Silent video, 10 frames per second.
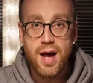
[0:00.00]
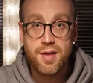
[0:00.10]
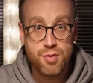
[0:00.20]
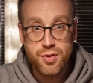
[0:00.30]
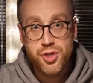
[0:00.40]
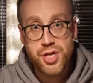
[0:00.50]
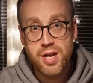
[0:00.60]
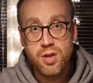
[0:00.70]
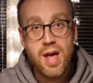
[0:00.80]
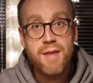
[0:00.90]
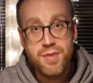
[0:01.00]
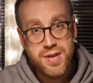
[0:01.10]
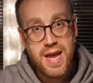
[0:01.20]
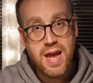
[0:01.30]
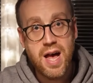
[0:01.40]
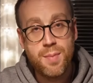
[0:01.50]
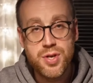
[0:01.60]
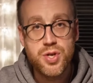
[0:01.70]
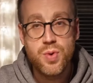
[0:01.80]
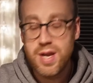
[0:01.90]
So on the channel, every day I'll be
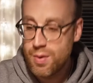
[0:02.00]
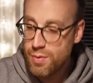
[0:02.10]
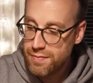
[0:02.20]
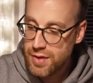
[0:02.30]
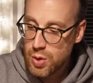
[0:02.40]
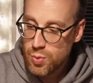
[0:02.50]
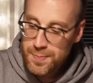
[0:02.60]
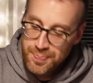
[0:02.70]
doing a review